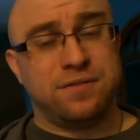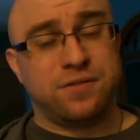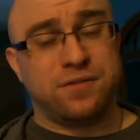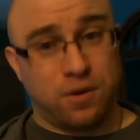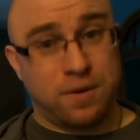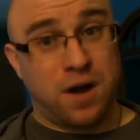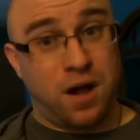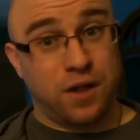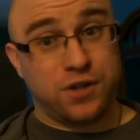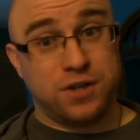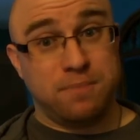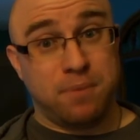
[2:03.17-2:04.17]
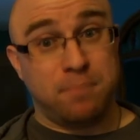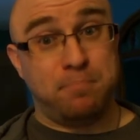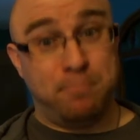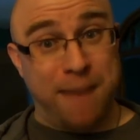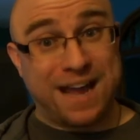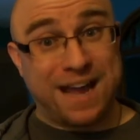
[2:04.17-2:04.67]
terminology, but
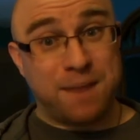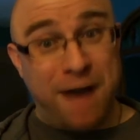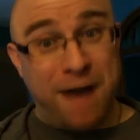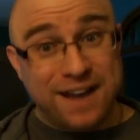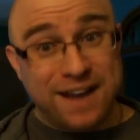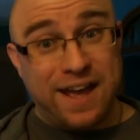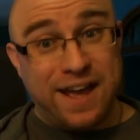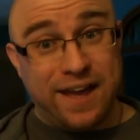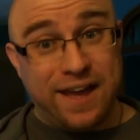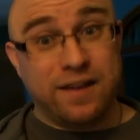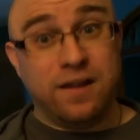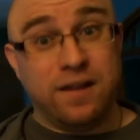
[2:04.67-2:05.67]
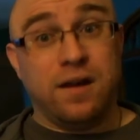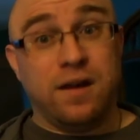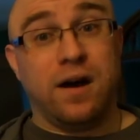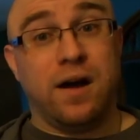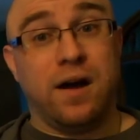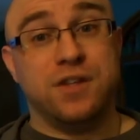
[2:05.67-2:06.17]
back in my day,
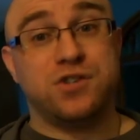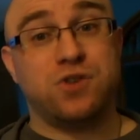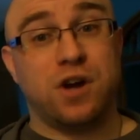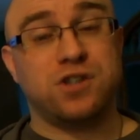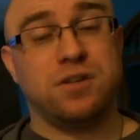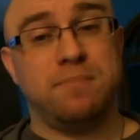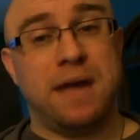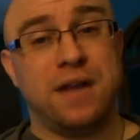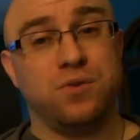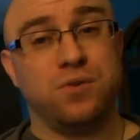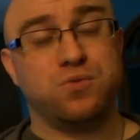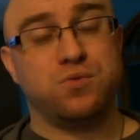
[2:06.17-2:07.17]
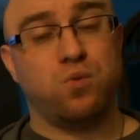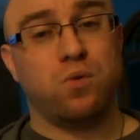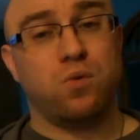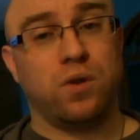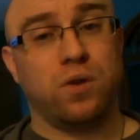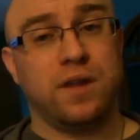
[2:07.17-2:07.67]
instruction manuals
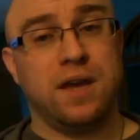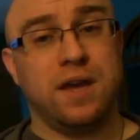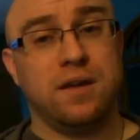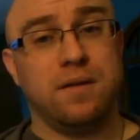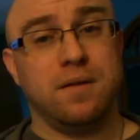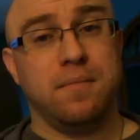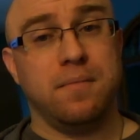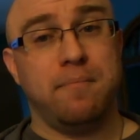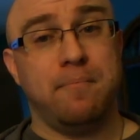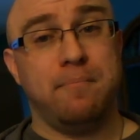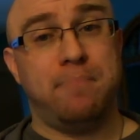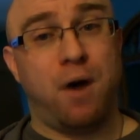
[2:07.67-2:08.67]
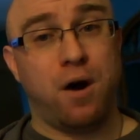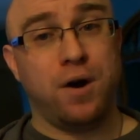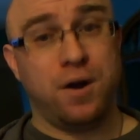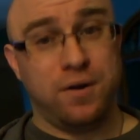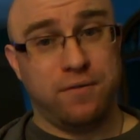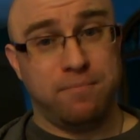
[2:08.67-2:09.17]
were really
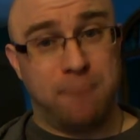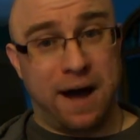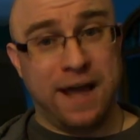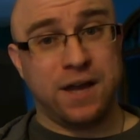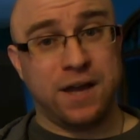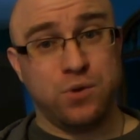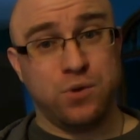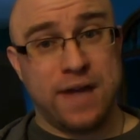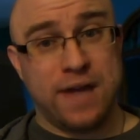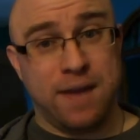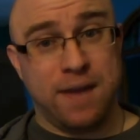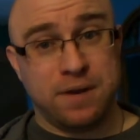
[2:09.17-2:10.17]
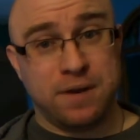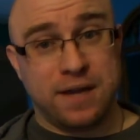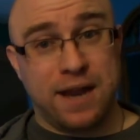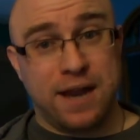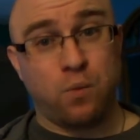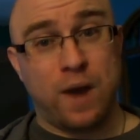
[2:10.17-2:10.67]
part of buying a new game and
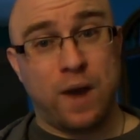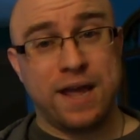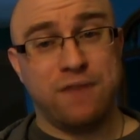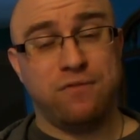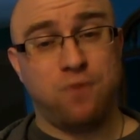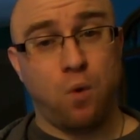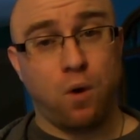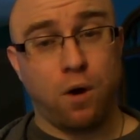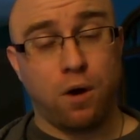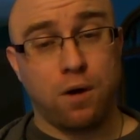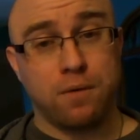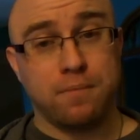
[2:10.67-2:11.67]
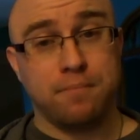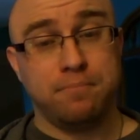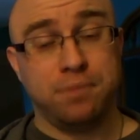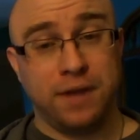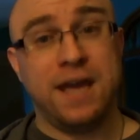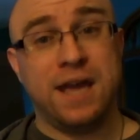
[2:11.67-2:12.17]
getting ready for
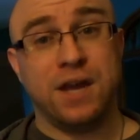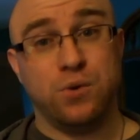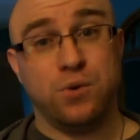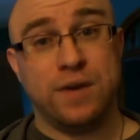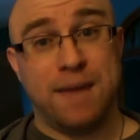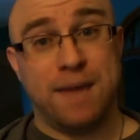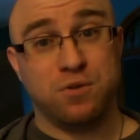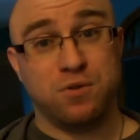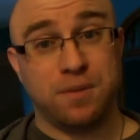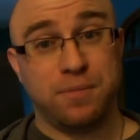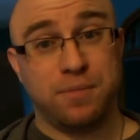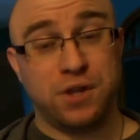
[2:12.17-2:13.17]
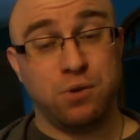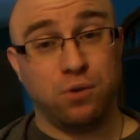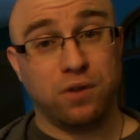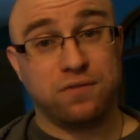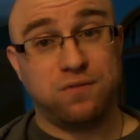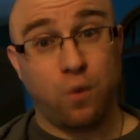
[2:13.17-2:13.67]
playing a new game. It was something that you
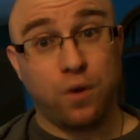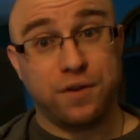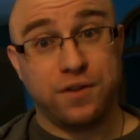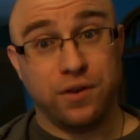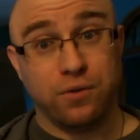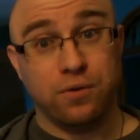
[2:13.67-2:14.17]
looked forward to.